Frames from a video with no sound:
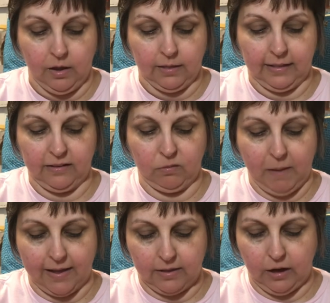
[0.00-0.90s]
Liz
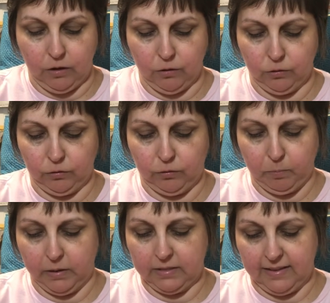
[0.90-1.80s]
Mathews
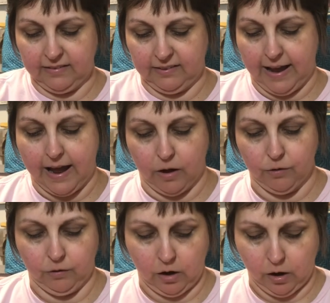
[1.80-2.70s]
put this
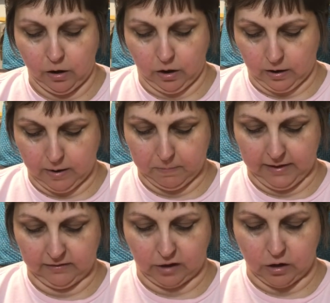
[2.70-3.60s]
out. Her company
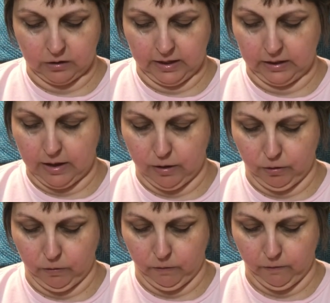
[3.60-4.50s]
is called
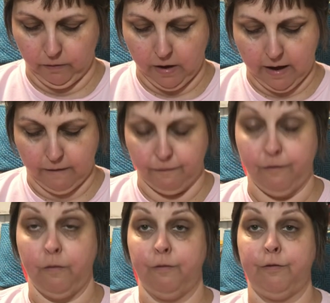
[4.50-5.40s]
Hello um,
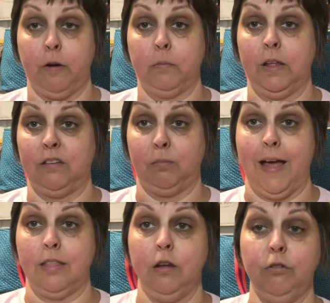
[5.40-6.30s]
from Liz
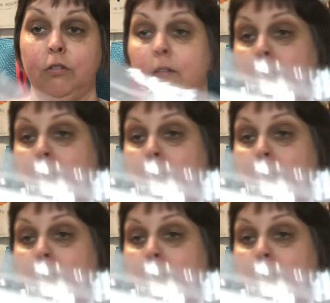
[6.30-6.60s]
Mathews.